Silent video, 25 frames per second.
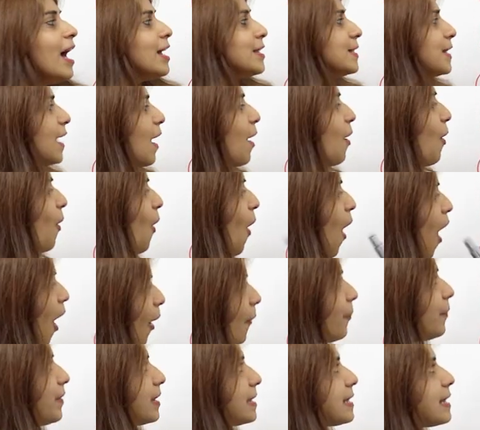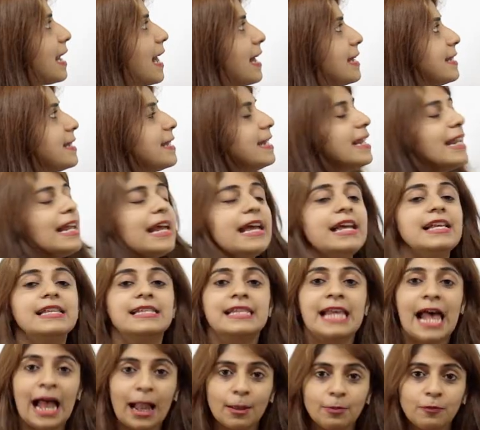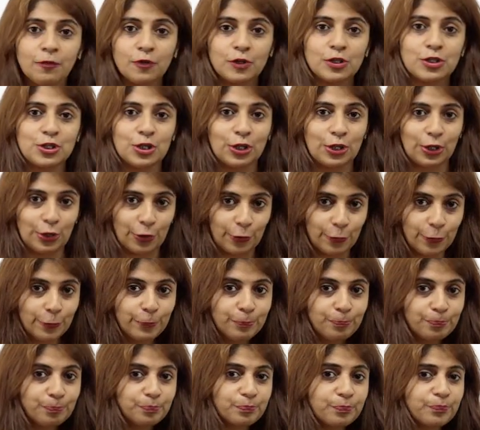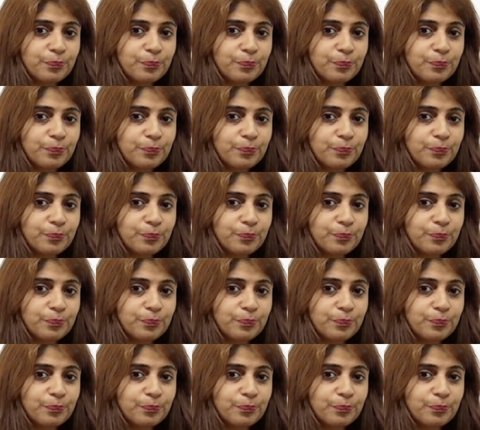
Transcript: So hope this lesson is helpful to you.